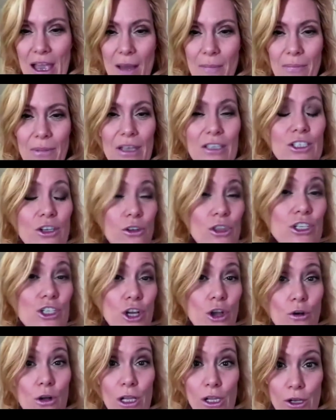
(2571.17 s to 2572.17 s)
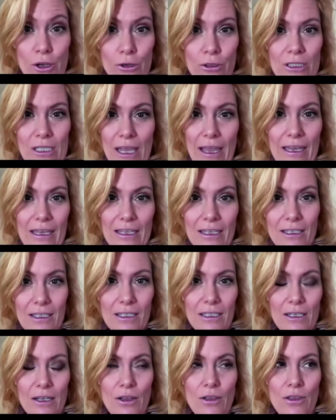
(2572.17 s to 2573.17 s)
So the show closed like
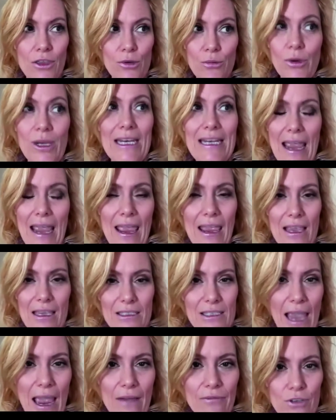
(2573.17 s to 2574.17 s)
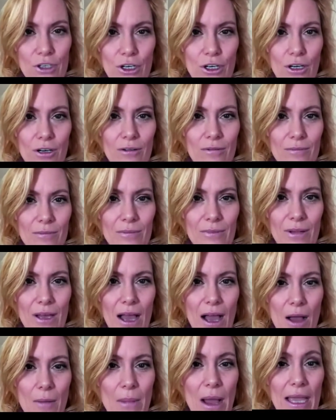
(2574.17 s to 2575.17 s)
3 days after
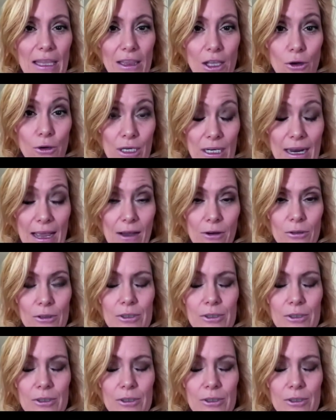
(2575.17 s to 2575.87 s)
I loaded out.